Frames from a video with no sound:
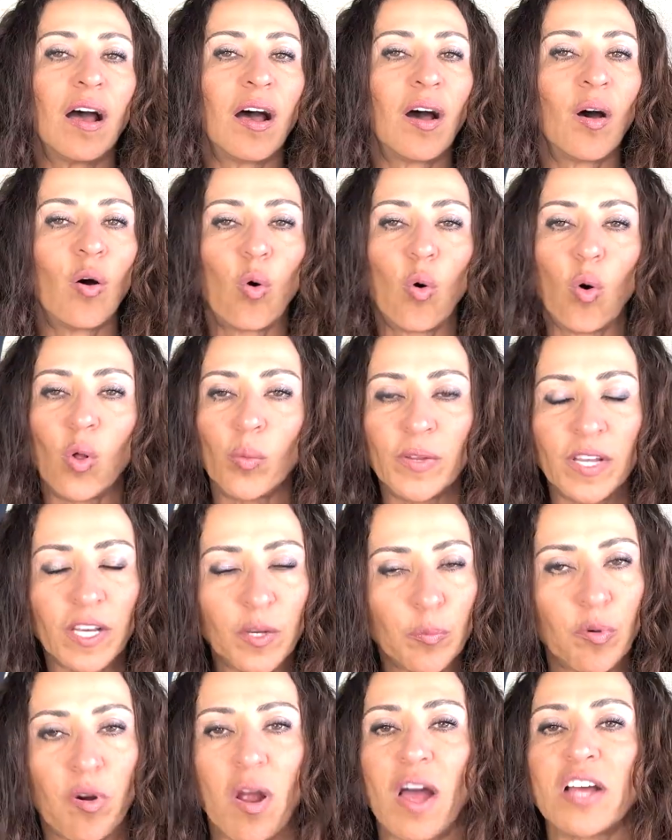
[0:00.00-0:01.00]
a whole big
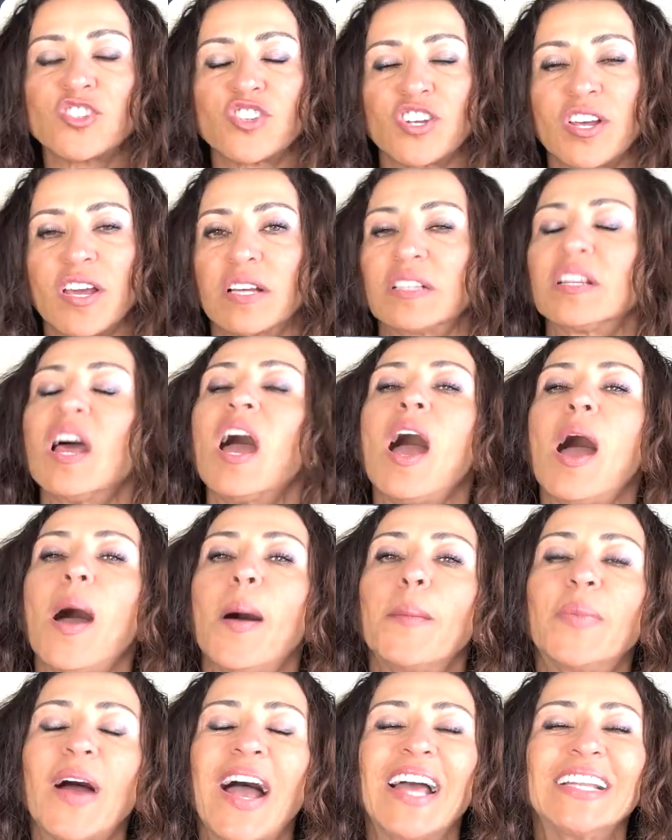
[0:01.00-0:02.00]
project
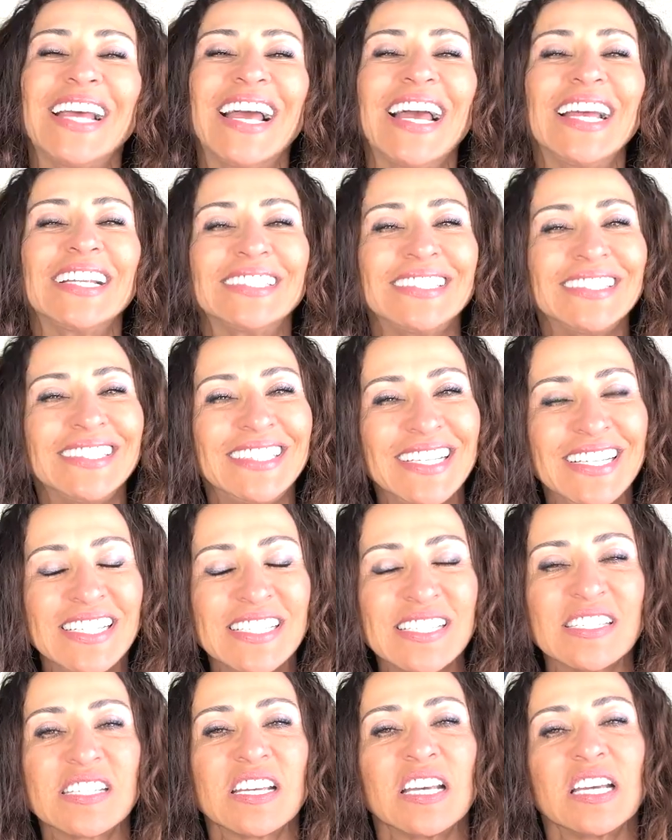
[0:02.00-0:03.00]
but at
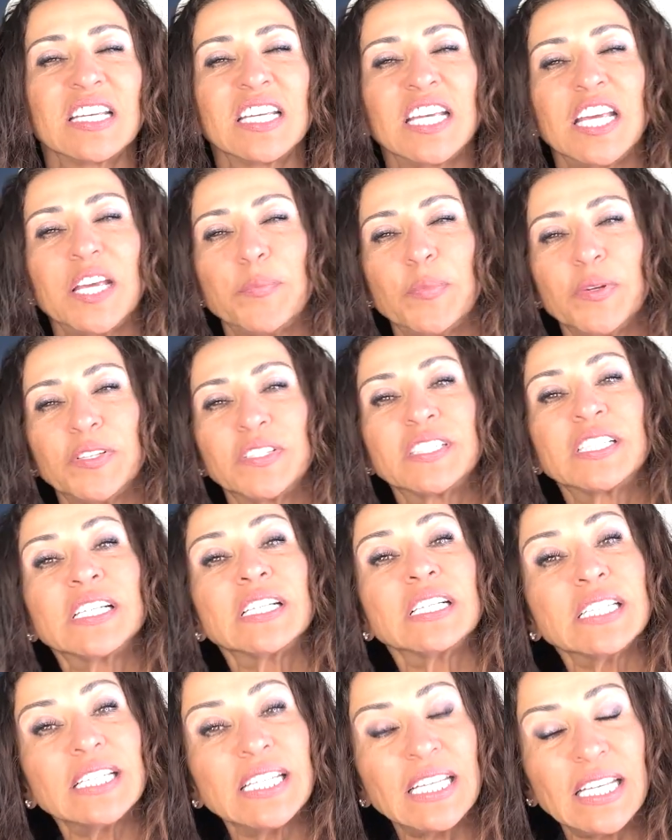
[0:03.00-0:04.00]
least keep it
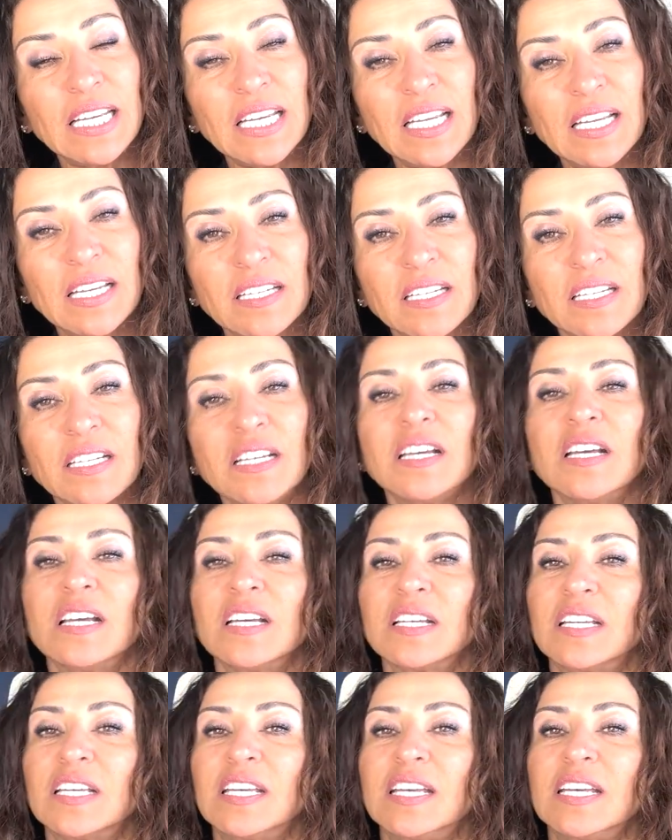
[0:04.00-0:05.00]
clean,
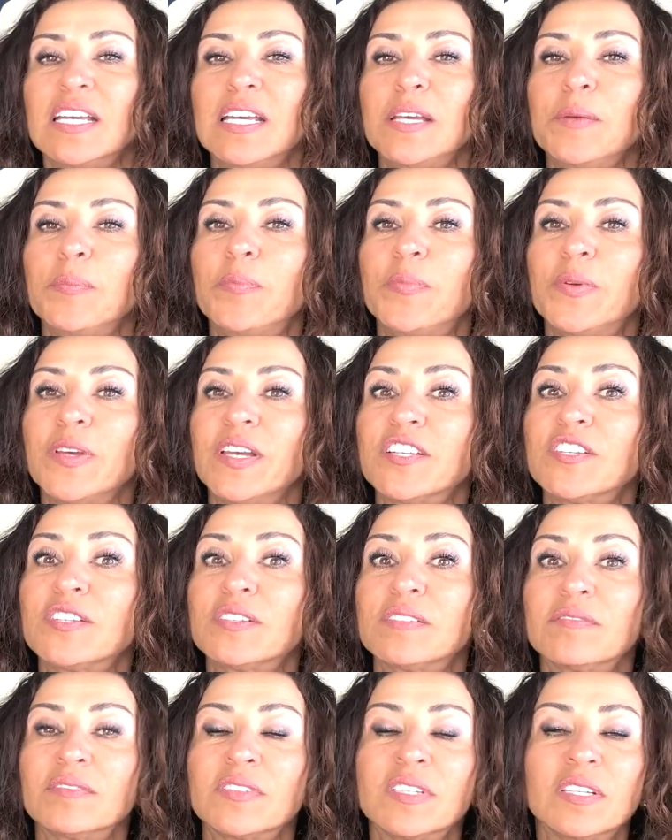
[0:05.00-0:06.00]
keep it
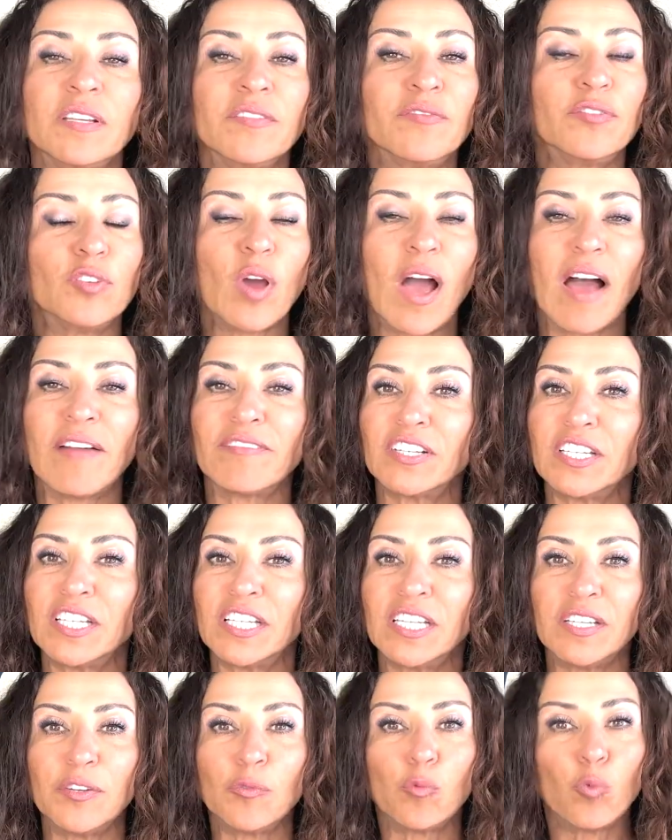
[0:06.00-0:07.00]
if you have
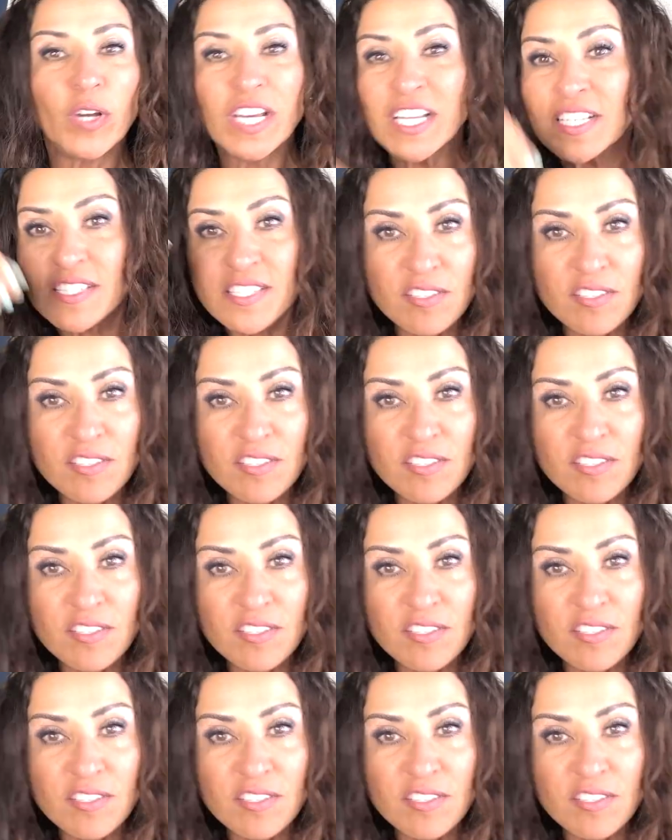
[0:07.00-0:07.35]
any weeds